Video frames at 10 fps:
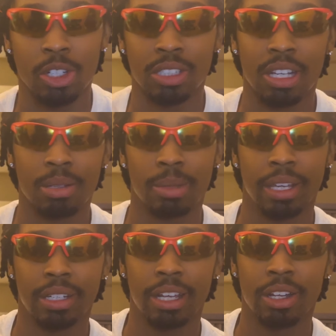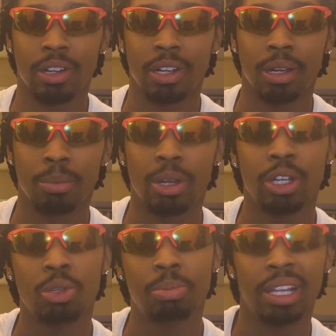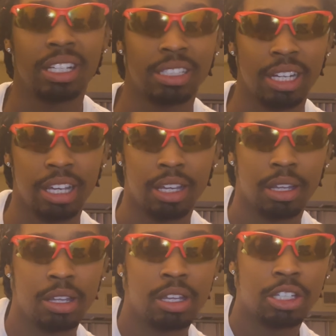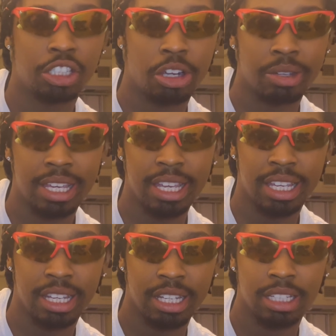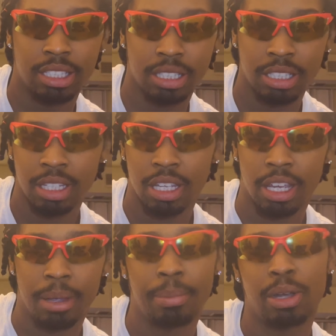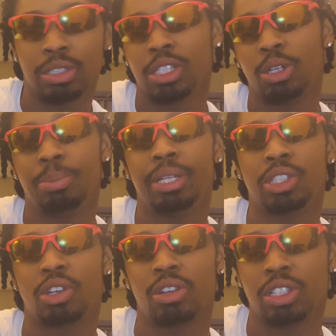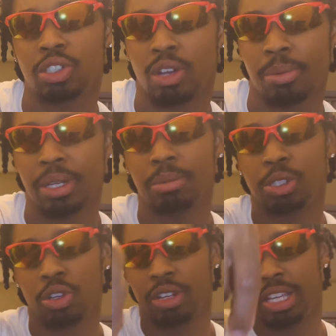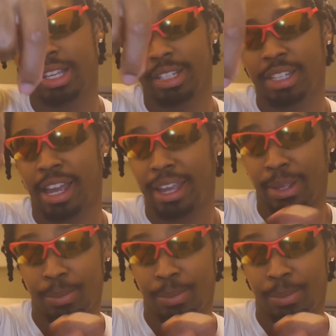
something like that, or a brand new place there, show the keys and post a little picture on Instagram of them showing the keys like,